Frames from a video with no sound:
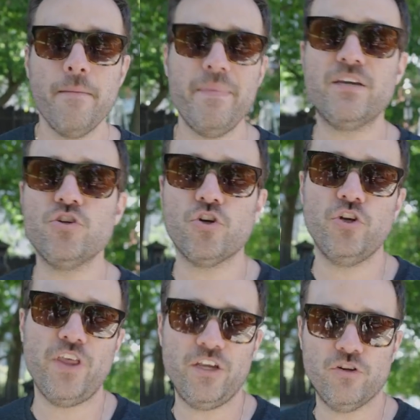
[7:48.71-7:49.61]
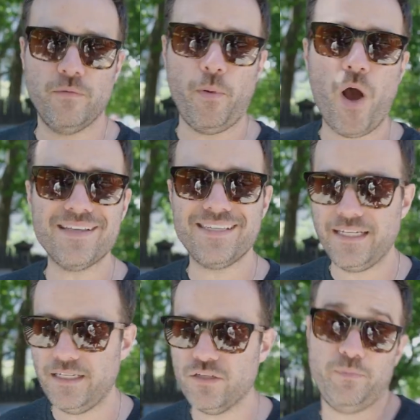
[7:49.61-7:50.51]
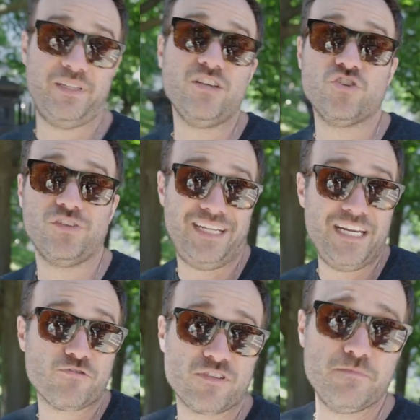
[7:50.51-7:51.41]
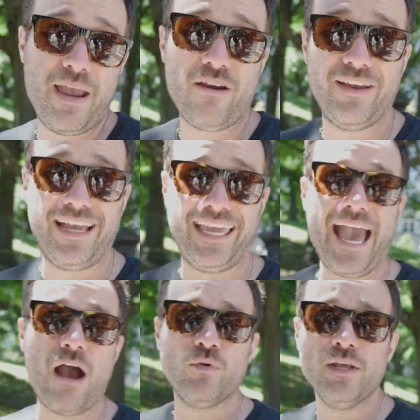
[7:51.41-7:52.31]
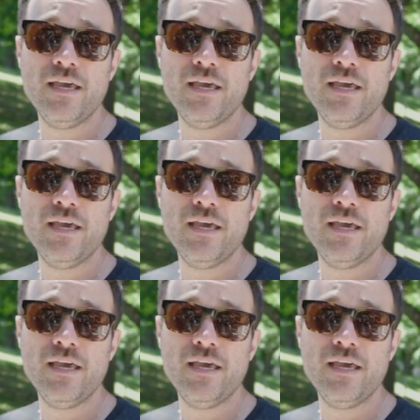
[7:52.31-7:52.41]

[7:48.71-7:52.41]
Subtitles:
making sure that you're depositing it into potentially an interest-bearing account,